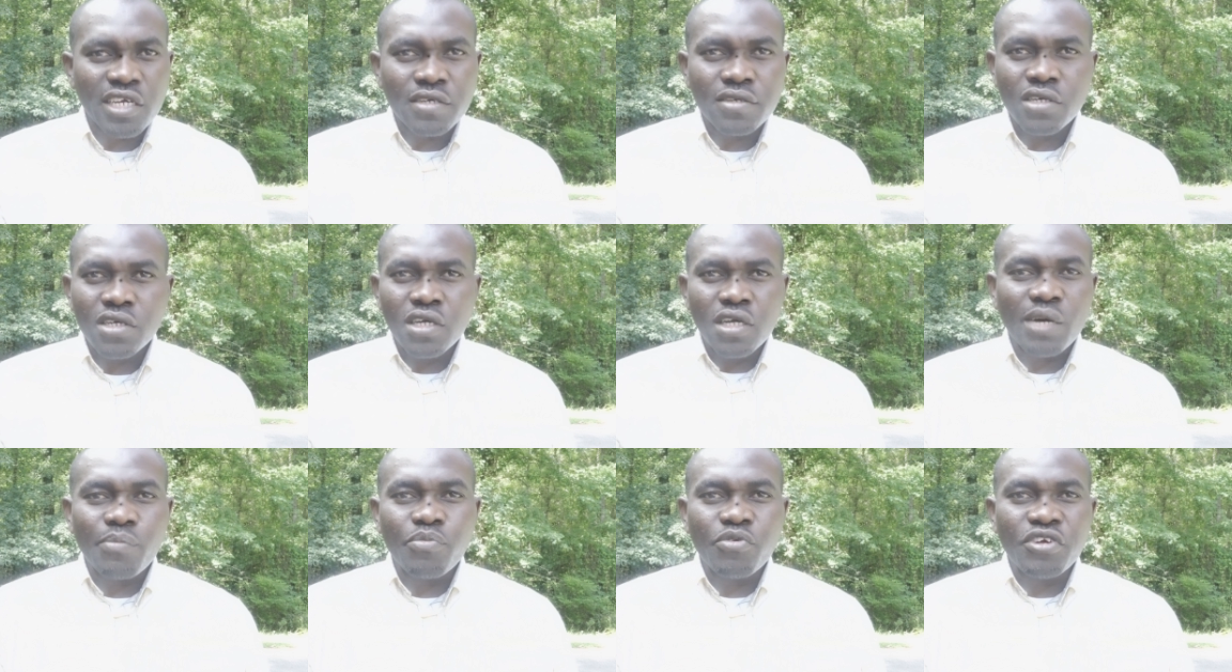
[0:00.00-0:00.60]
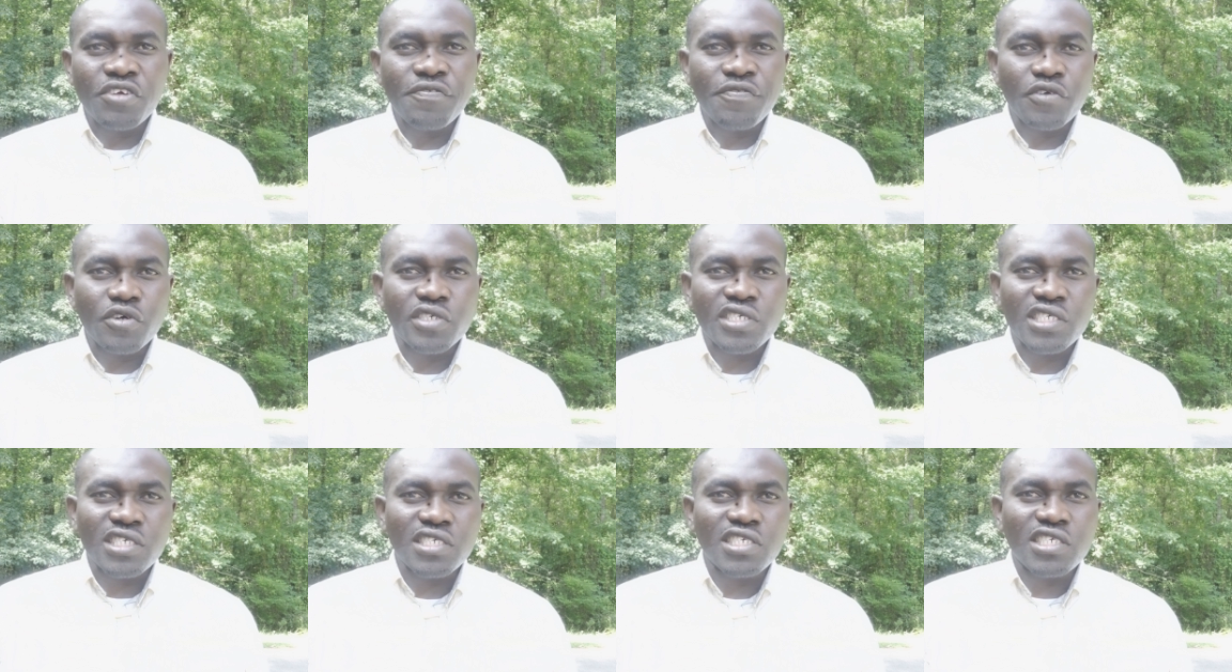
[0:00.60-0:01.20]
For example, if your
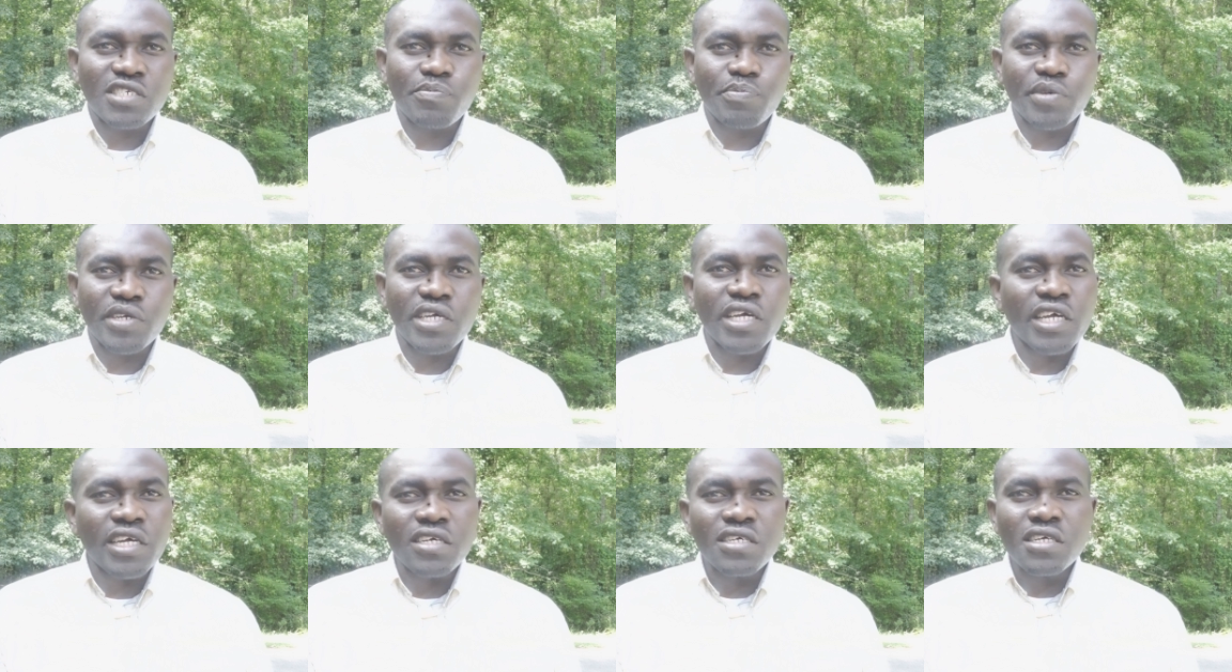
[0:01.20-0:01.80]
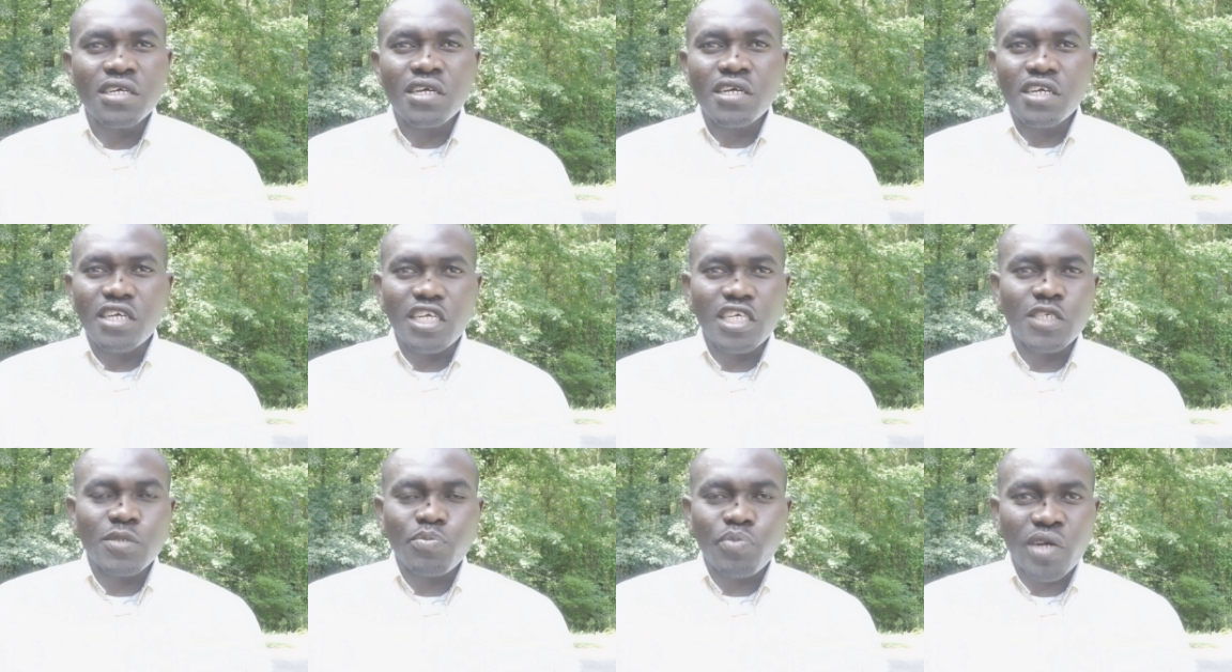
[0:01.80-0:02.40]
CGPA
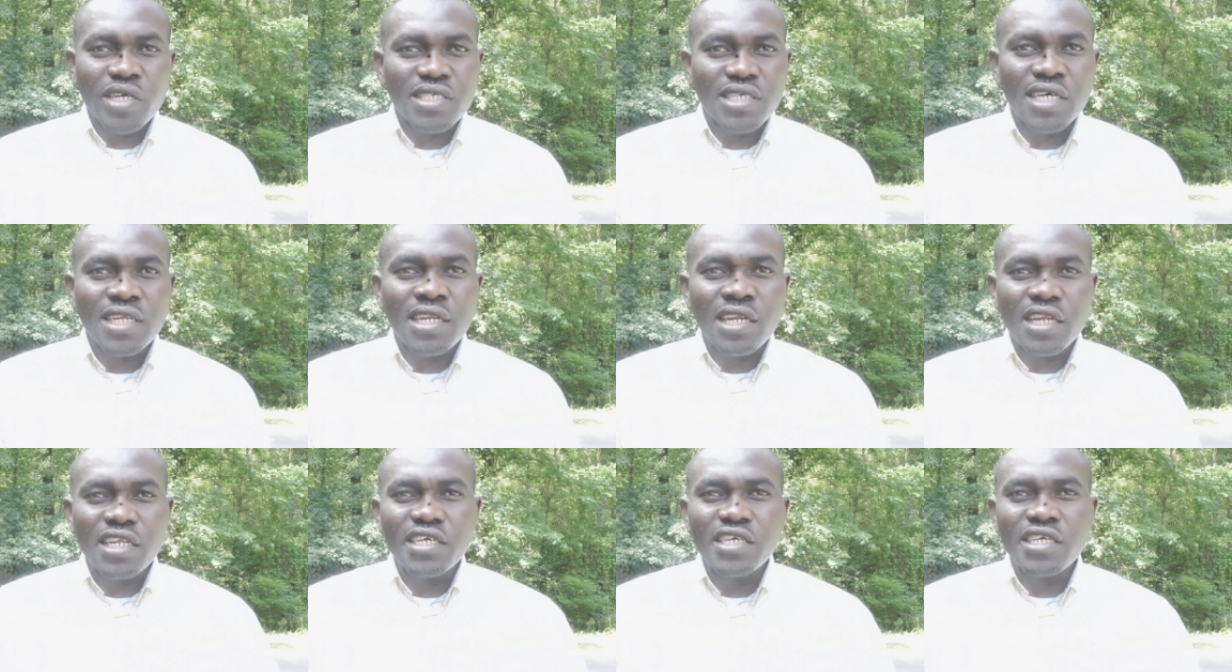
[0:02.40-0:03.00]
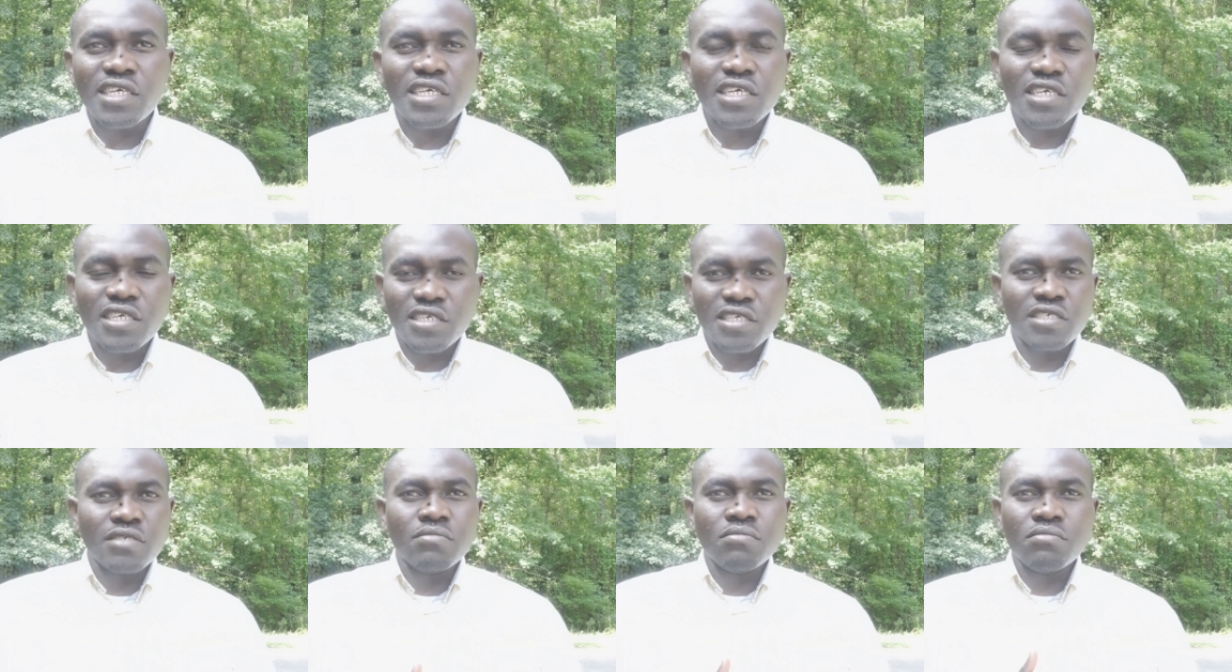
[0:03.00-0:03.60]
is presently
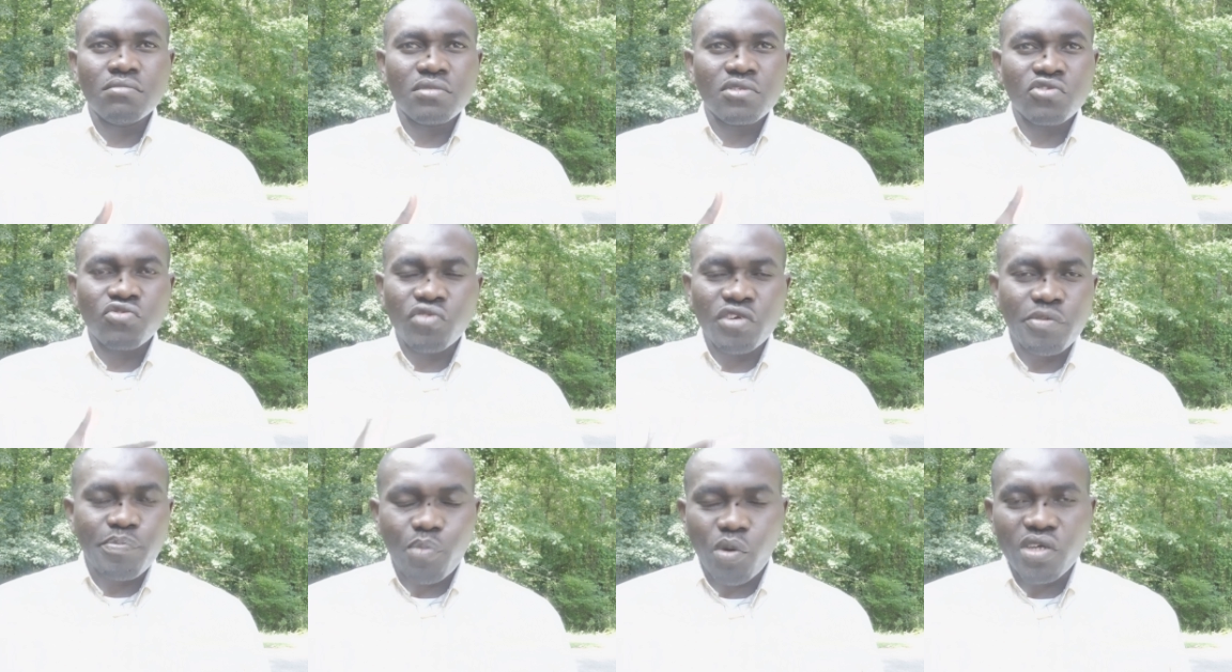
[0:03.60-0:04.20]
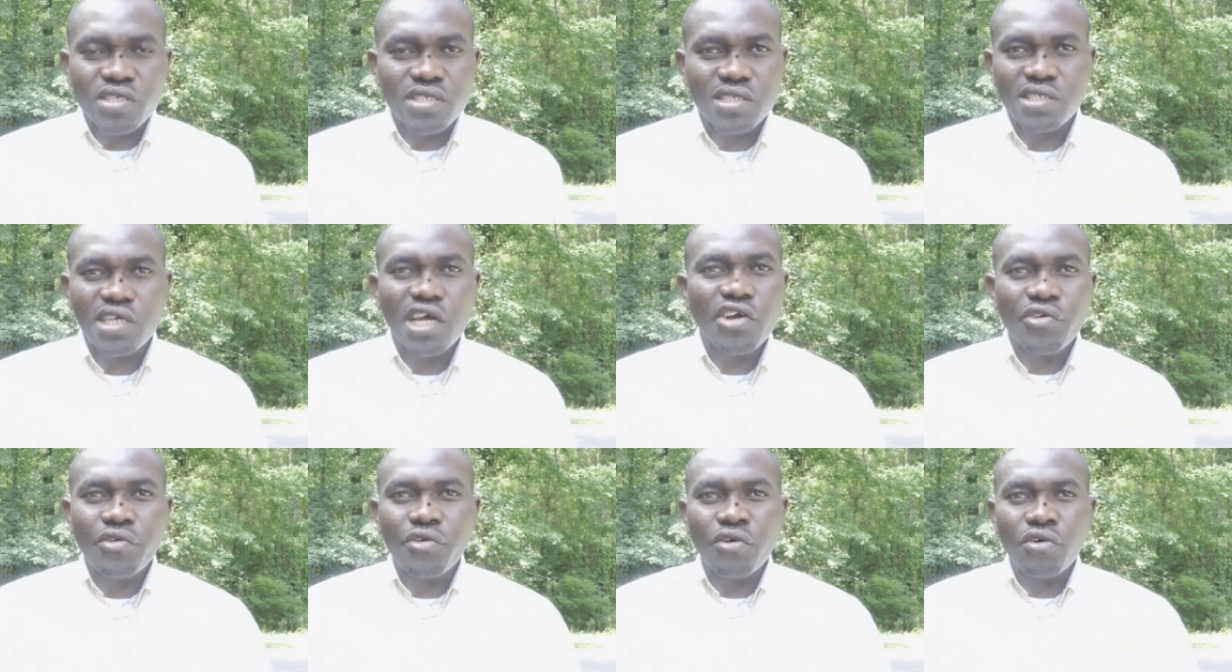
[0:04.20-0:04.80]
in
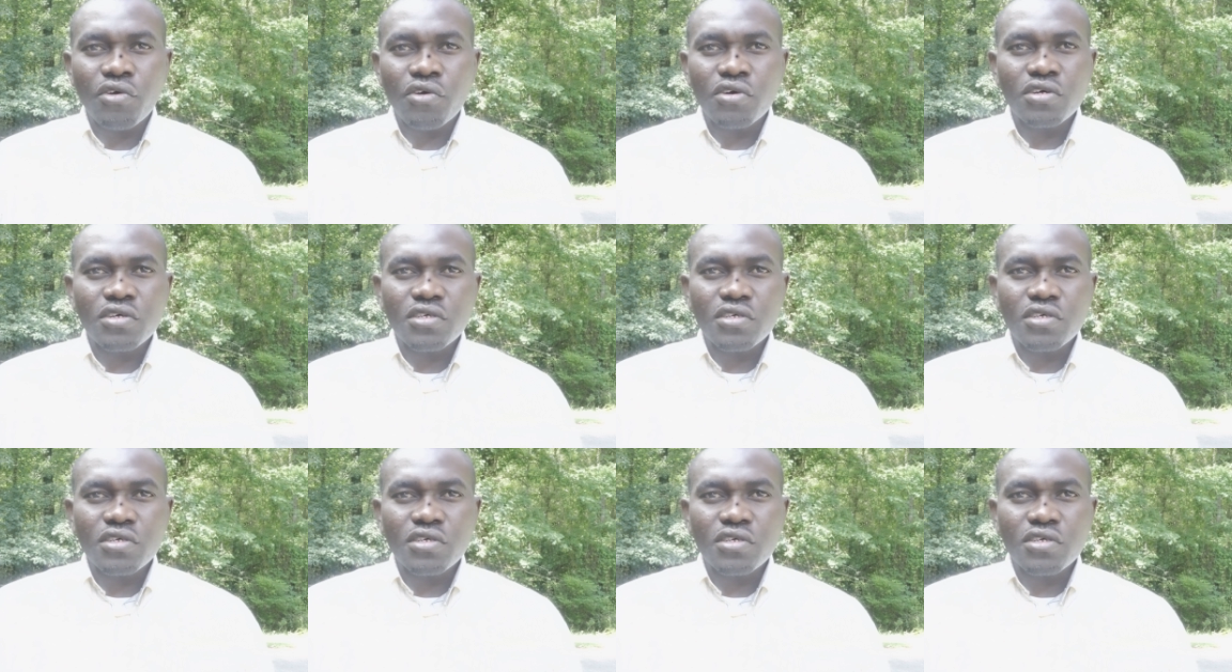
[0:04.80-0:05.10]
3.00,